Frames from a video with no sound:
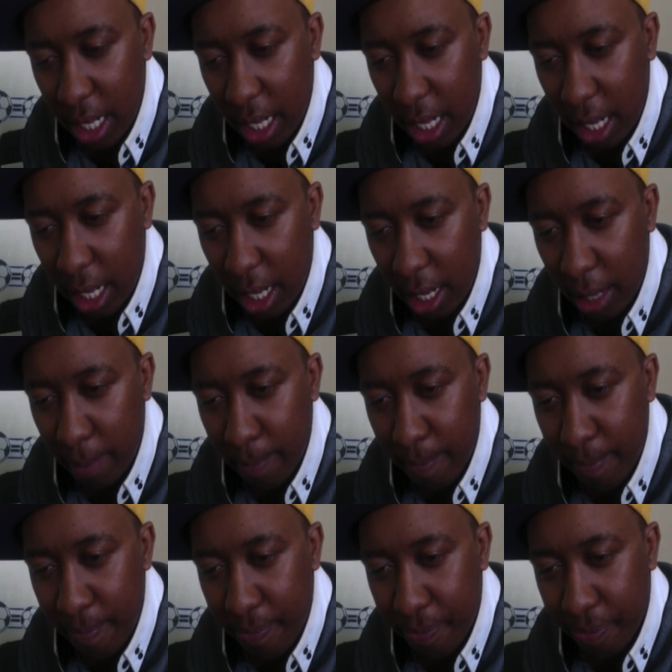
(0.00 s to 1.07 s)

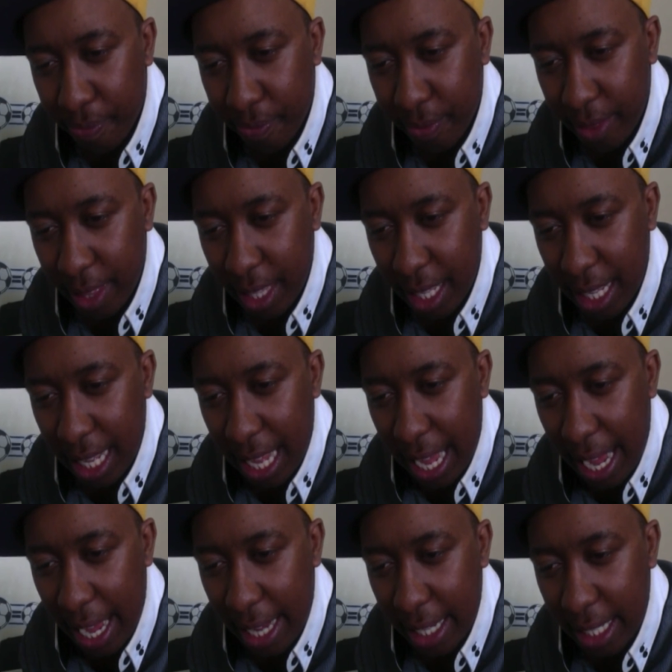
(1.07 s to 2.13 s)
Um,
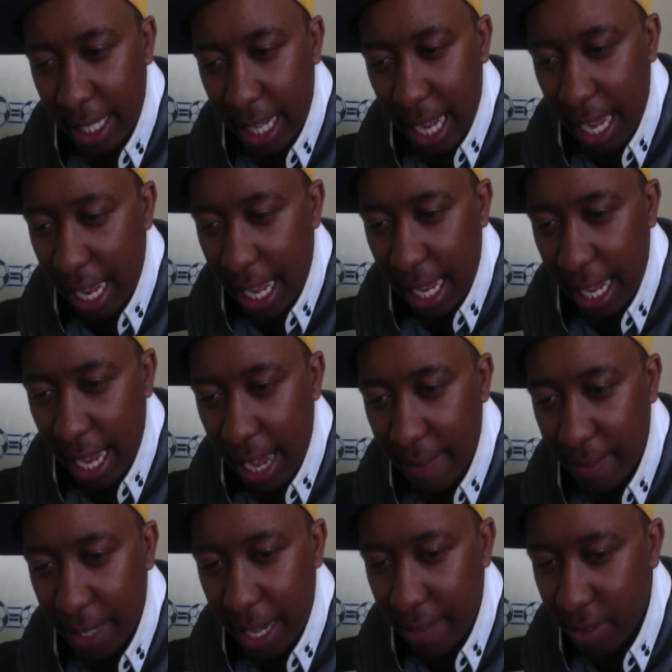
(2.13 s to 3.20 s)
and I
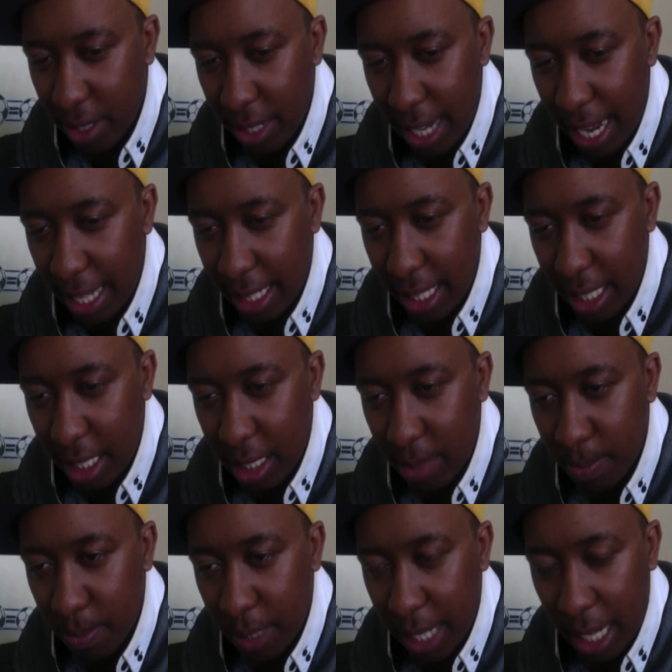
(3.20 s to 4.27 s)
have never had this
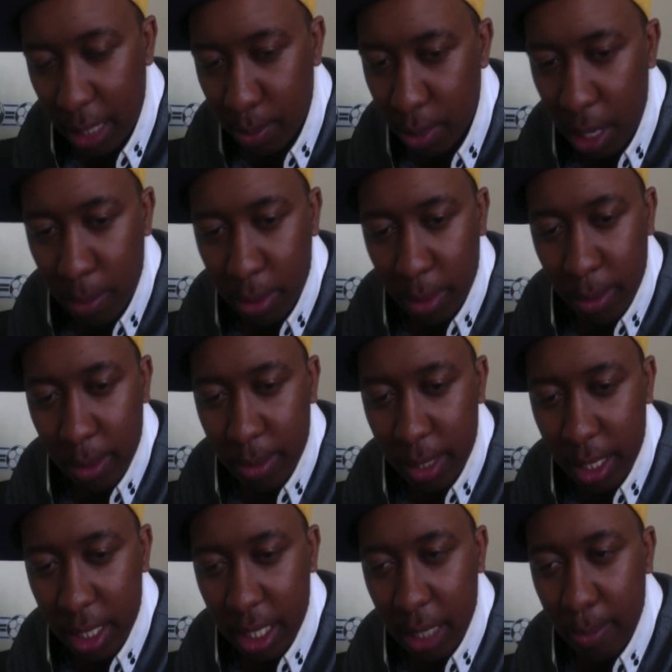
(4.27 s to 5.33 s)
kind of problem
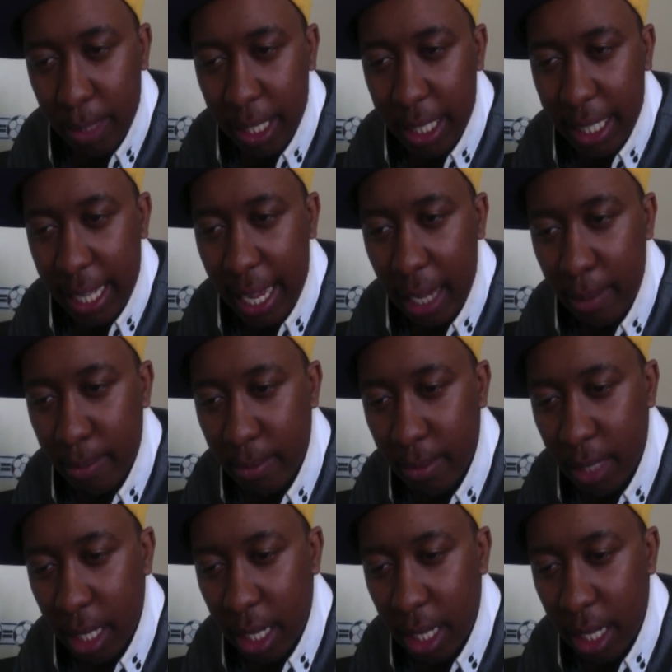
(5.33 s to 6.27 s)
until I played the game.